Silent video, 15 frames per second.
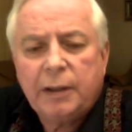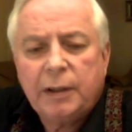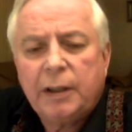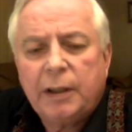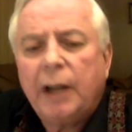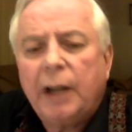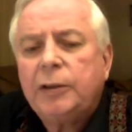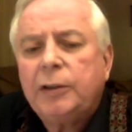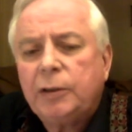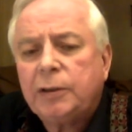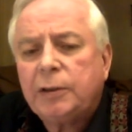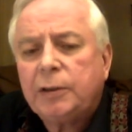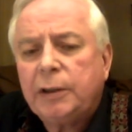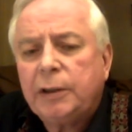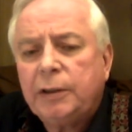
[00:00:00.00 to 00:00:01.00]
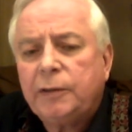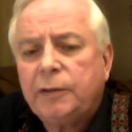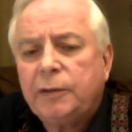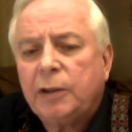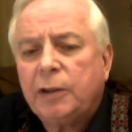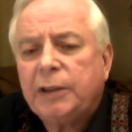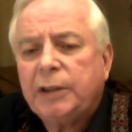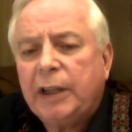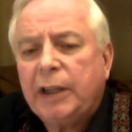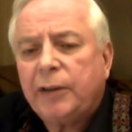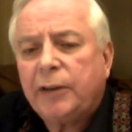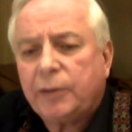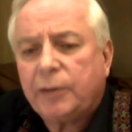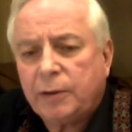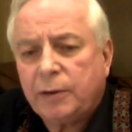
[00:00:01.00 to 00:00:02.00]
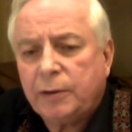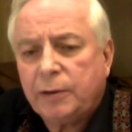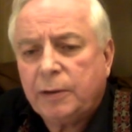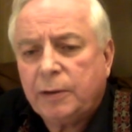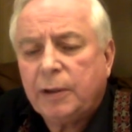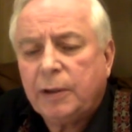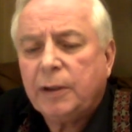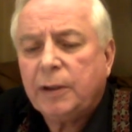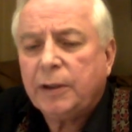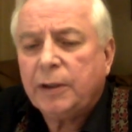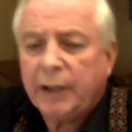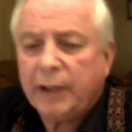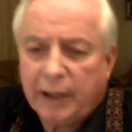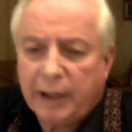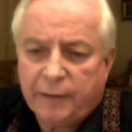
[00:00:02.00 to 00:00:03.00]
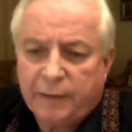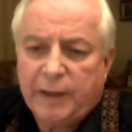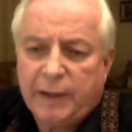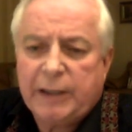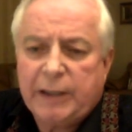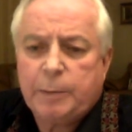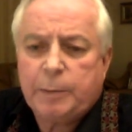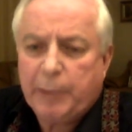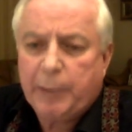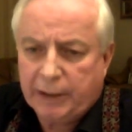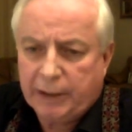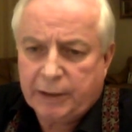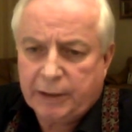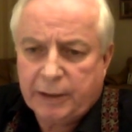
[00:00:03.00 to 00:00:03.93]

And usually you've got to get through a hard-faced bitch